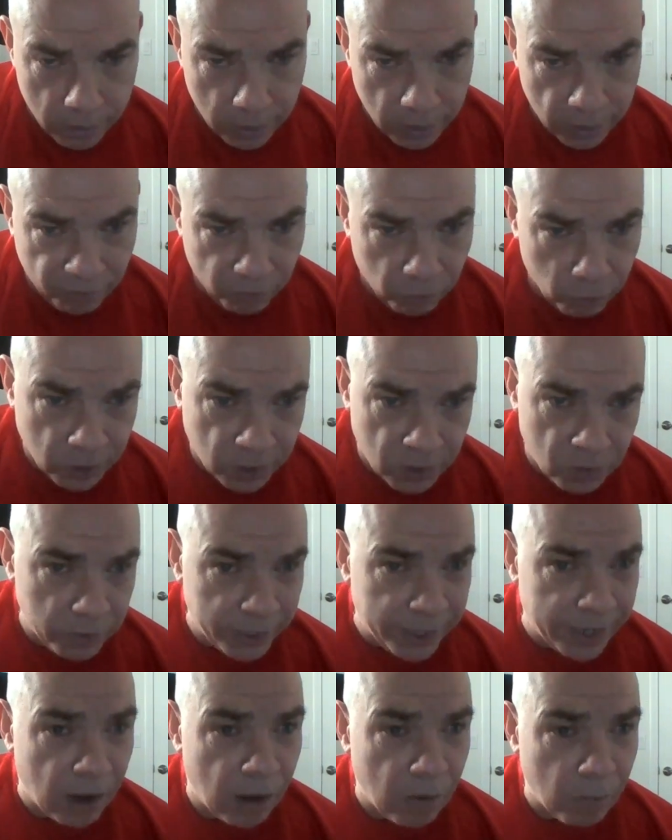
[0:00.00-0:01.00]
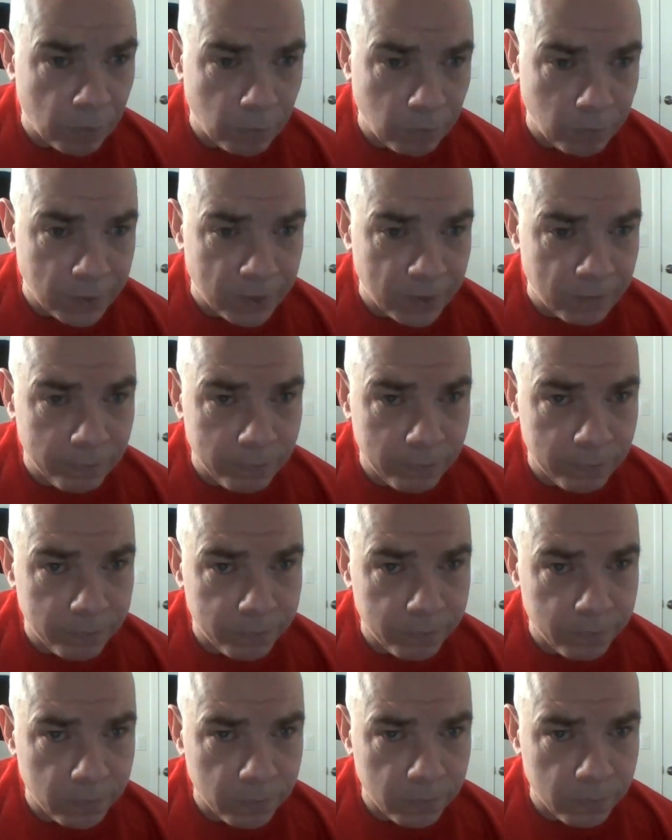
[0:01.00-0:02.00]
the first three albums.
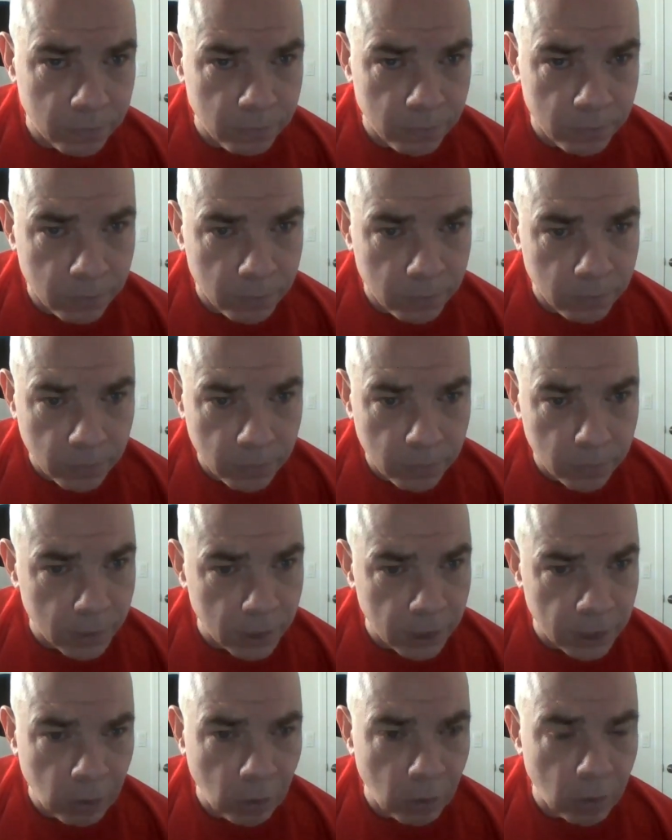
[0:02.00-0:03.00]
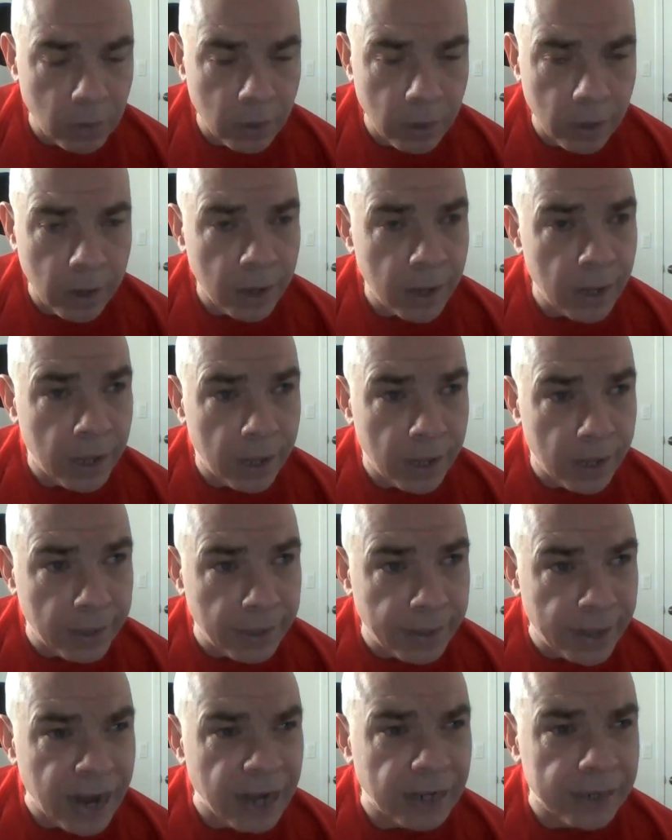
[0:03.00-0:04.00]
You know,
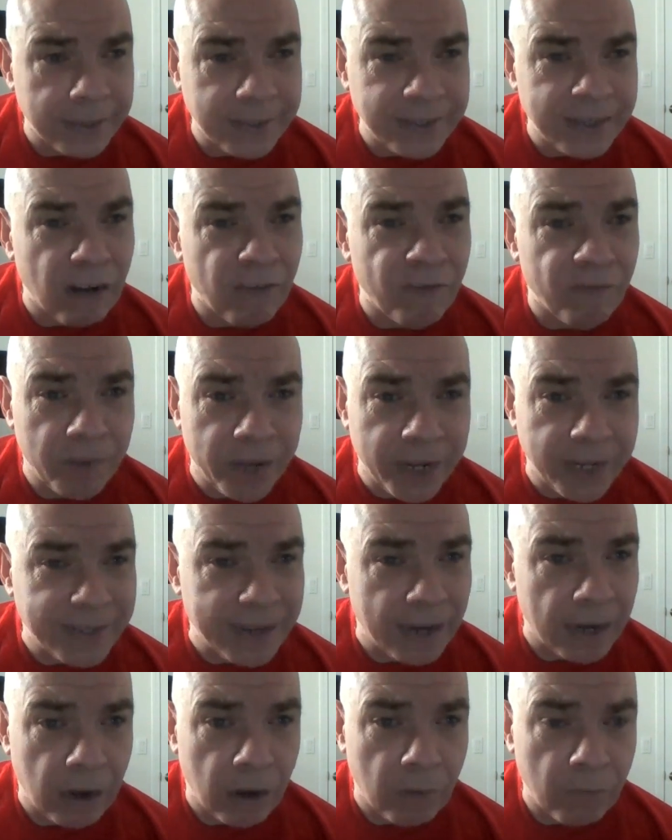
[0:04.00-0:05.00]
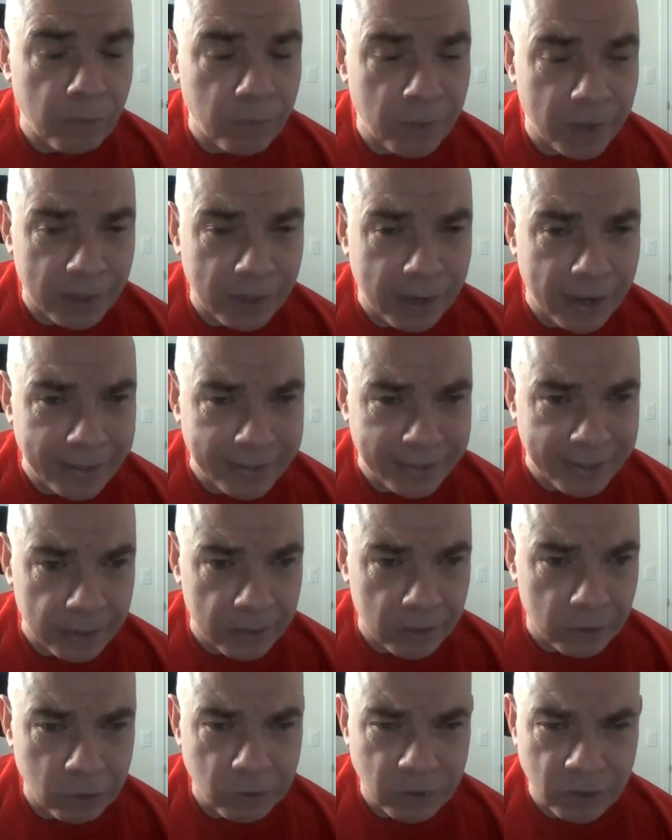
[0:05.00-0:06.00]
that in itself makes that album a
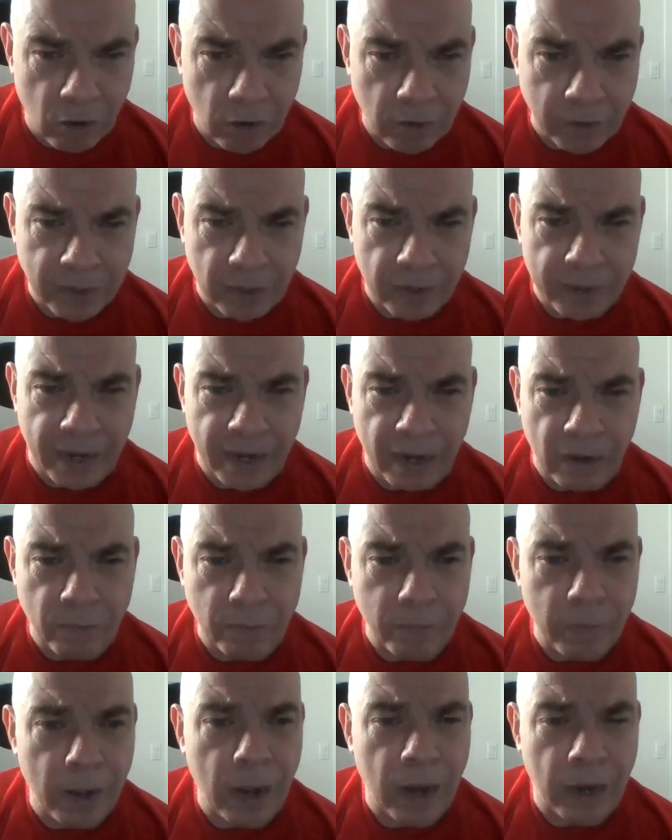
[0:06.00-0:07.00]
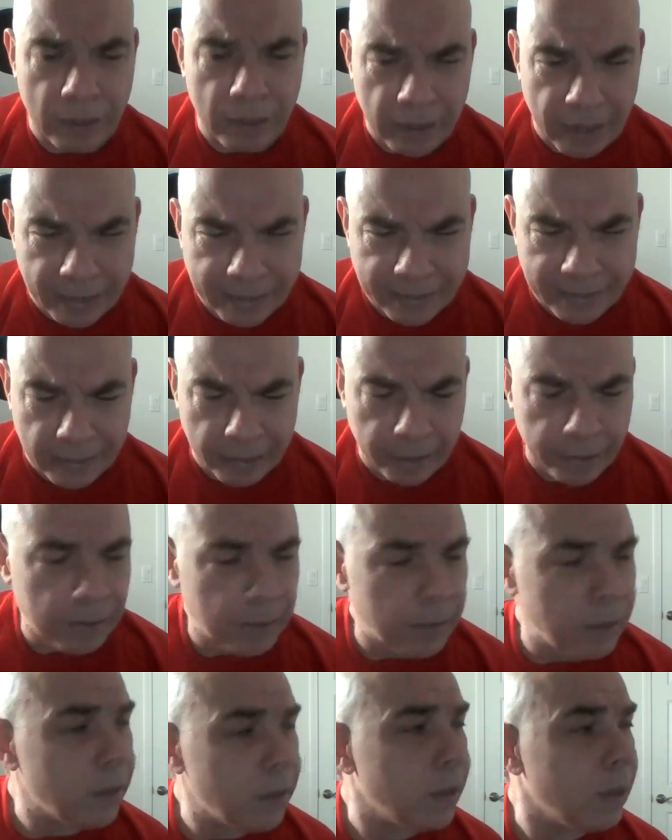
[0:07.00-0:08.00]
classic. Those songs on the album a classic,
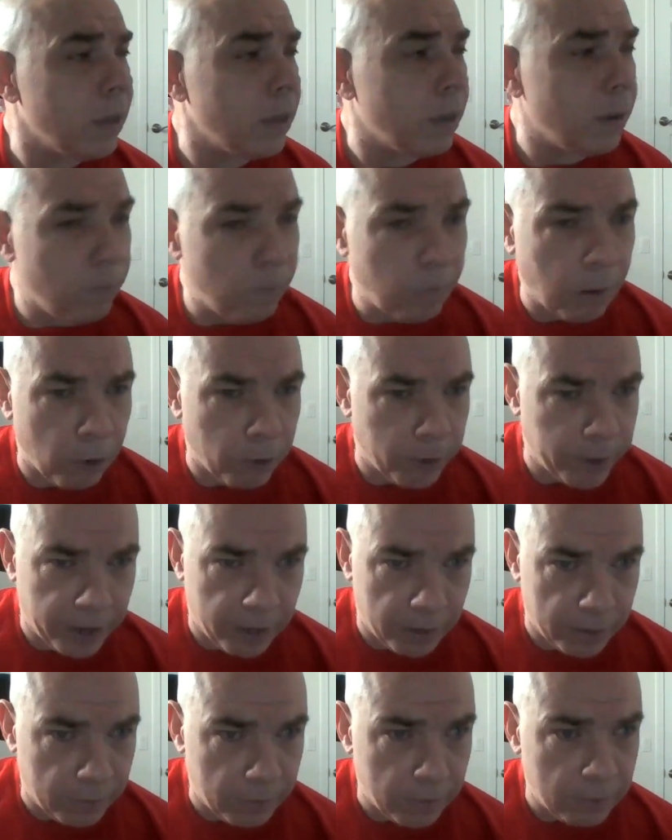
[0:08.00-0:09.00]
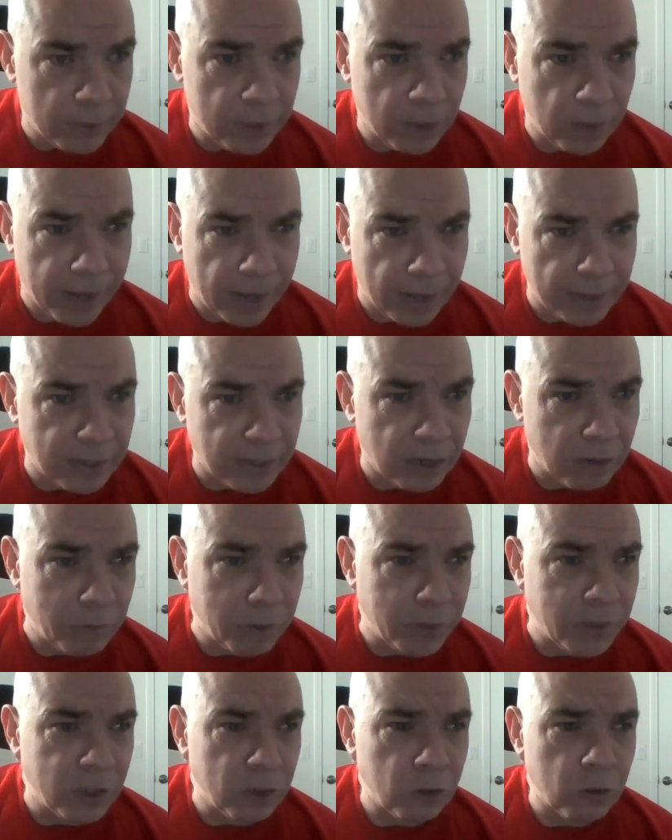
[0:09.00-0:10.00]
bar none. So that's
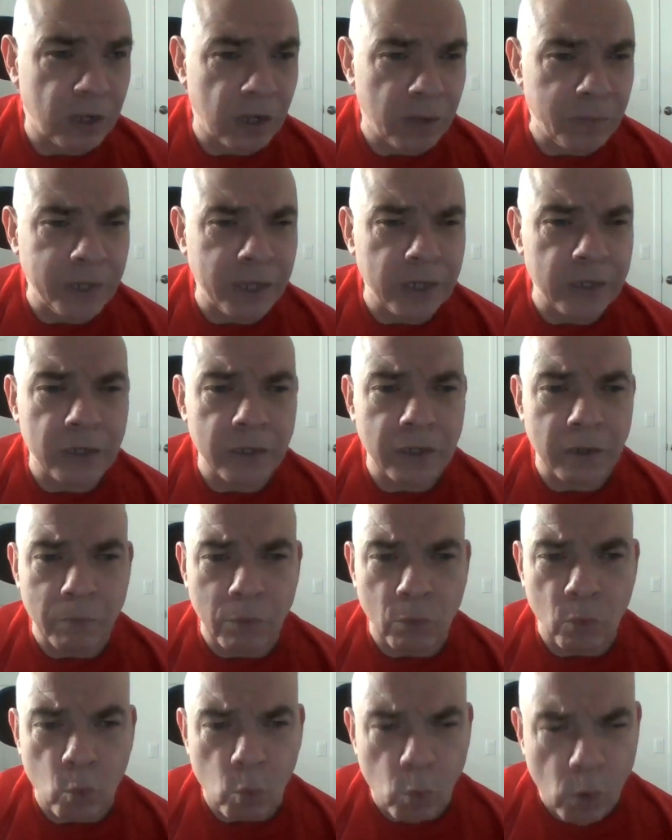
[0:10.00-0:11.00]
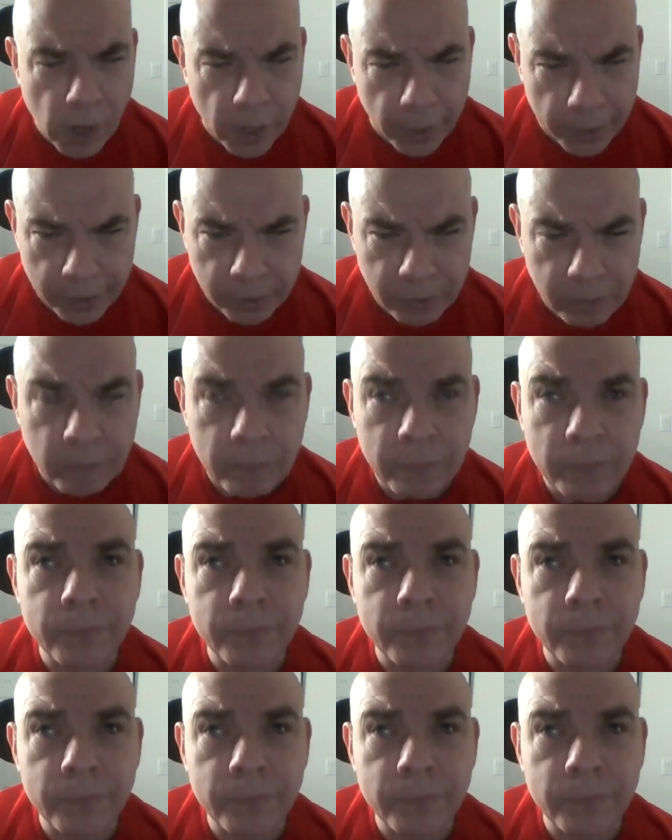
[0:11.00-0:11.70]
number two. Coming in at number one